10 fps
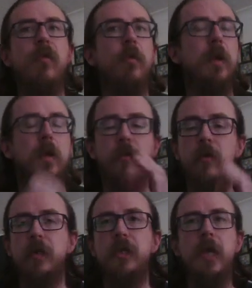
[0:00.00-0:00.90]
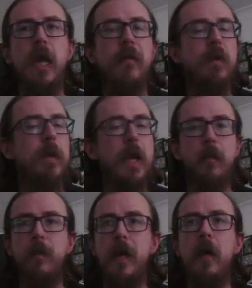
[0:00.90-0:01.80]
from the crushing heavy
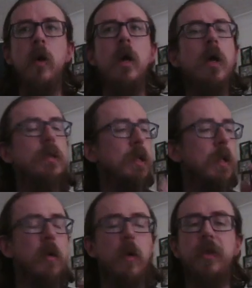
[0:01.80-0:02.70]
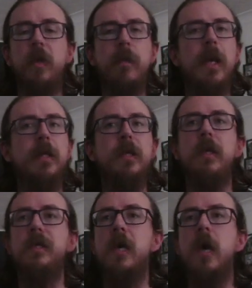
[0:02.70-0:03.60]
black metal to the gothic
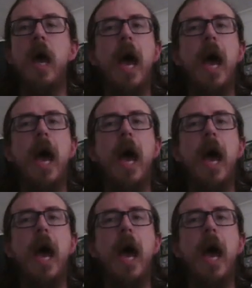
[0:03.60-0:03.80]
melodies